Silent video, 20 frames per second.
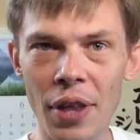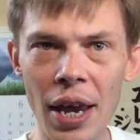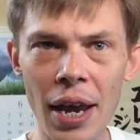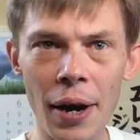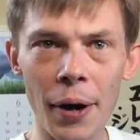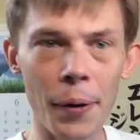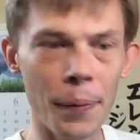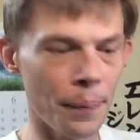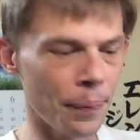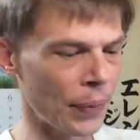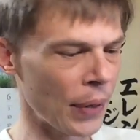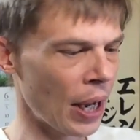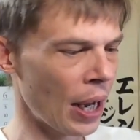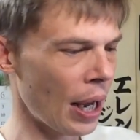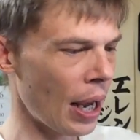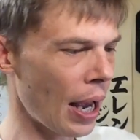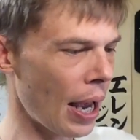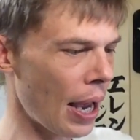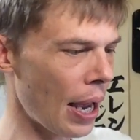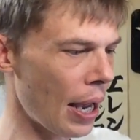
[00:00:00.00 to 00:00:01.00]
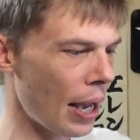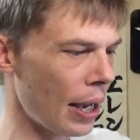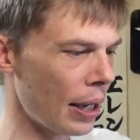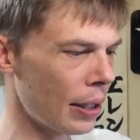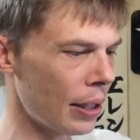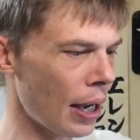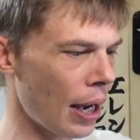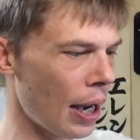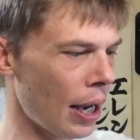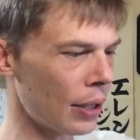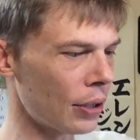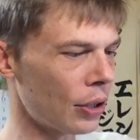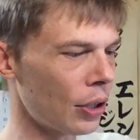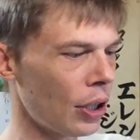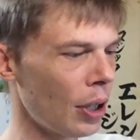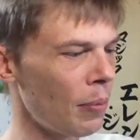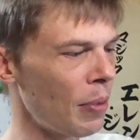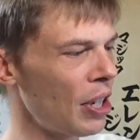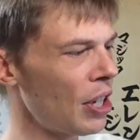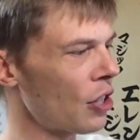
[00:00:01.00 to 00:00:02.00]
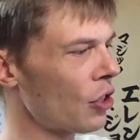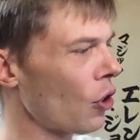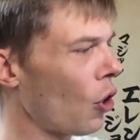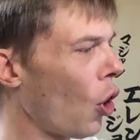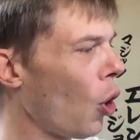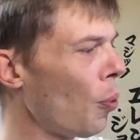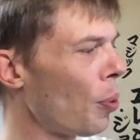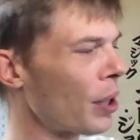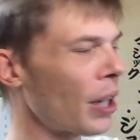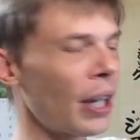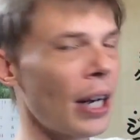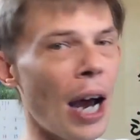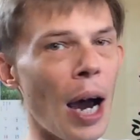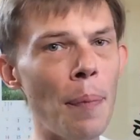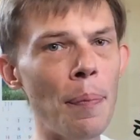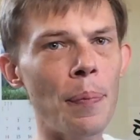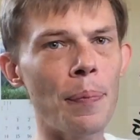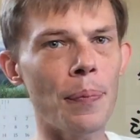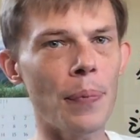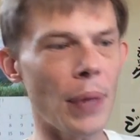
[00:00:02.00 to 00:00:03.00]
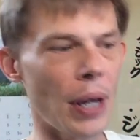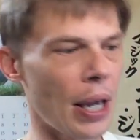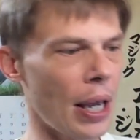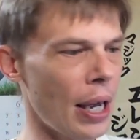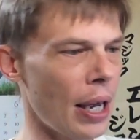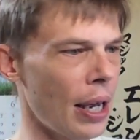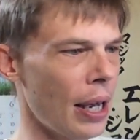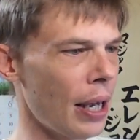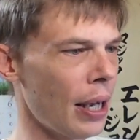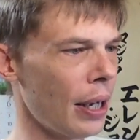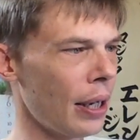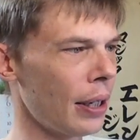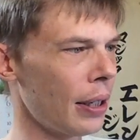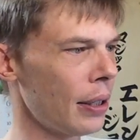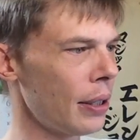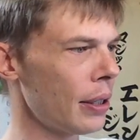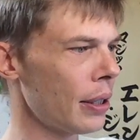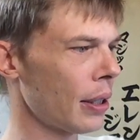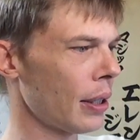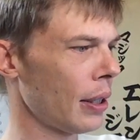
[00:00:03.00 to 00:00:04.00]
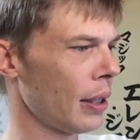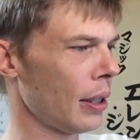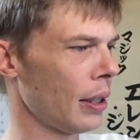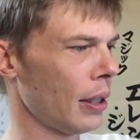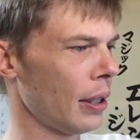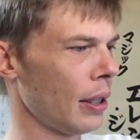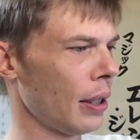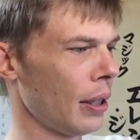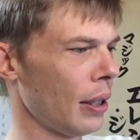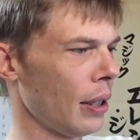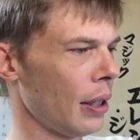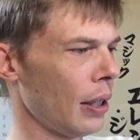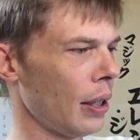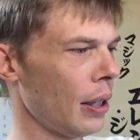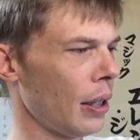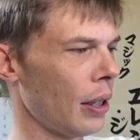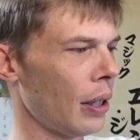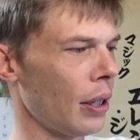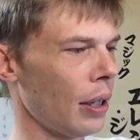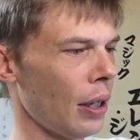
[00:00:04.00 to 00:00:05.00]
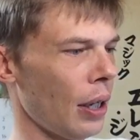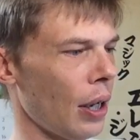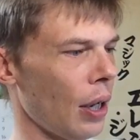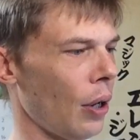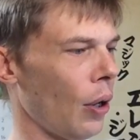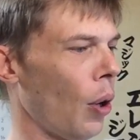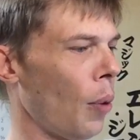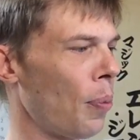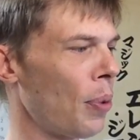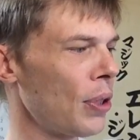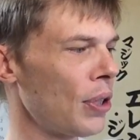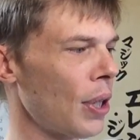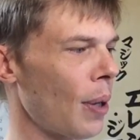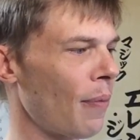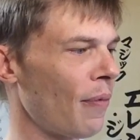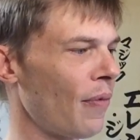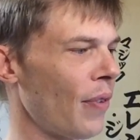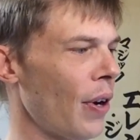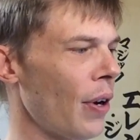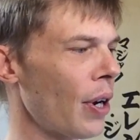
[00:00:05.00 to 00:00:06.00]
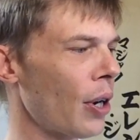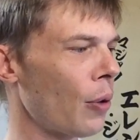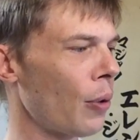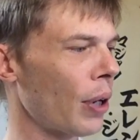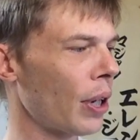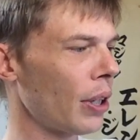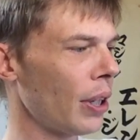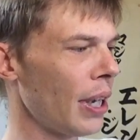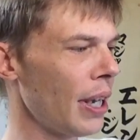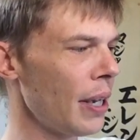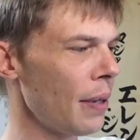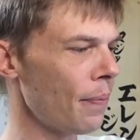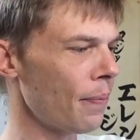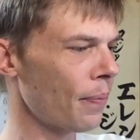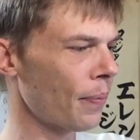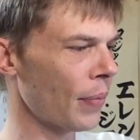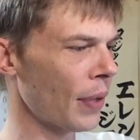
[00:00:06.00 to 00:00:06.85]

there. And so let me just open it up, and it opens up very quickly.